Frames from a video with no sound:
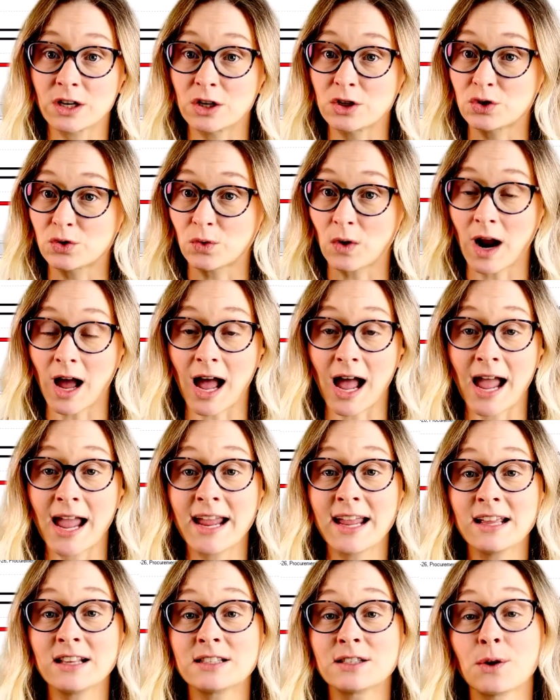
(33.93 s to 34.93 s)
a
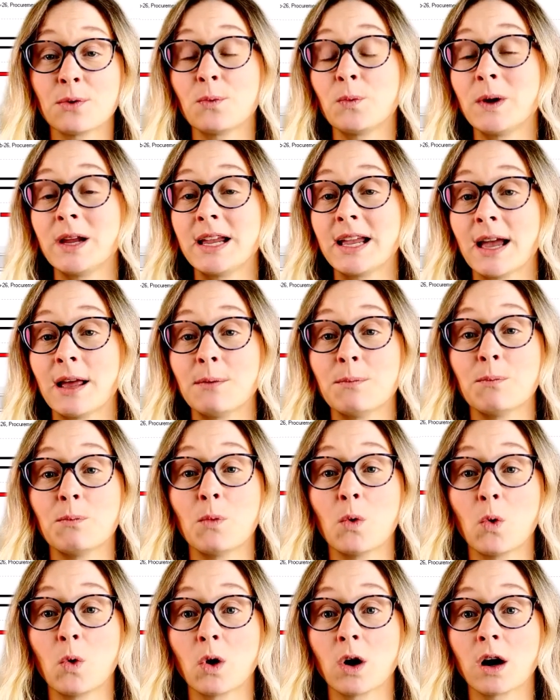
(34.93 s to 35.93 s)
try so we can
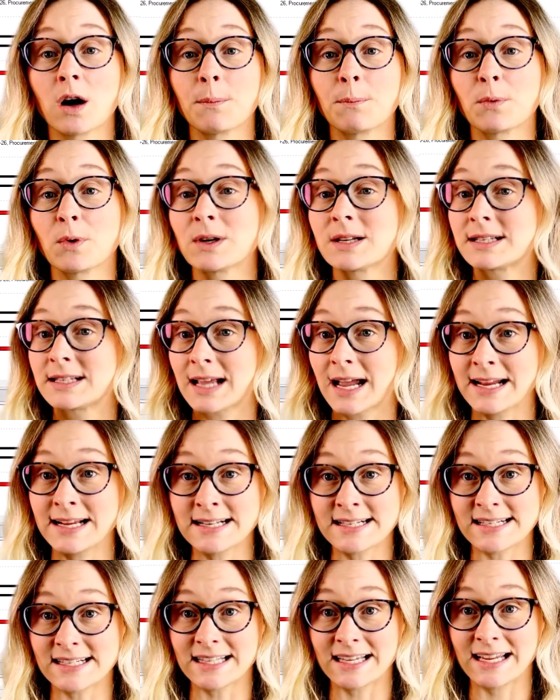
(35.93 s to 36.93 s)
more
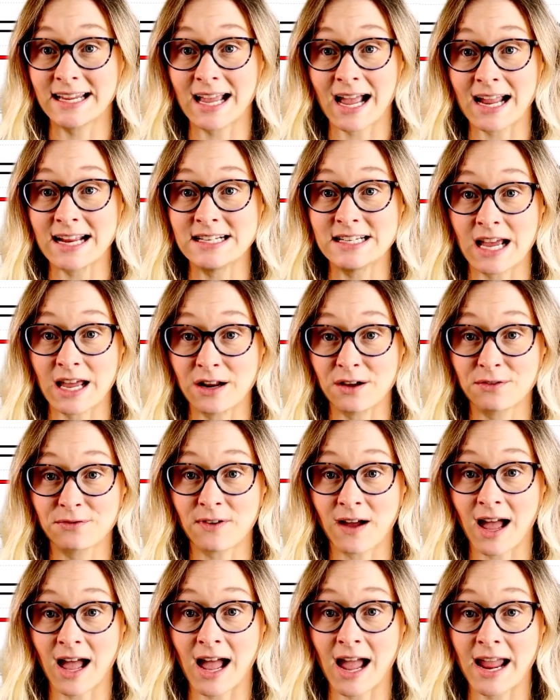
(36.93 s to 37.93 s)
precisely
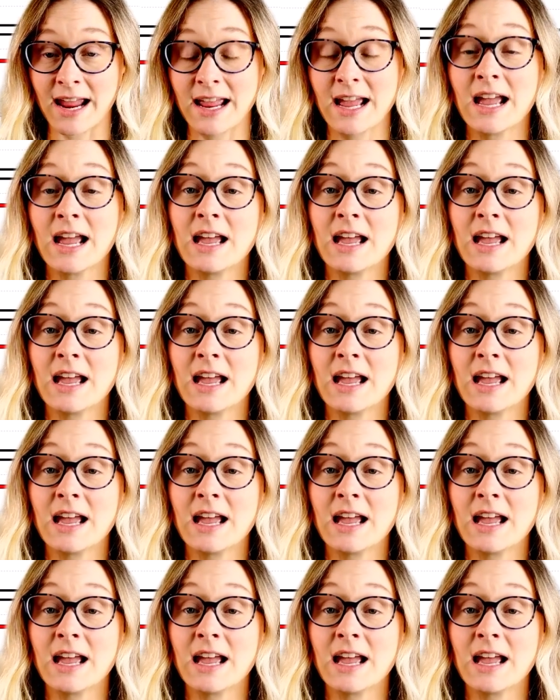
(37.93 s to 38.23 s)
identify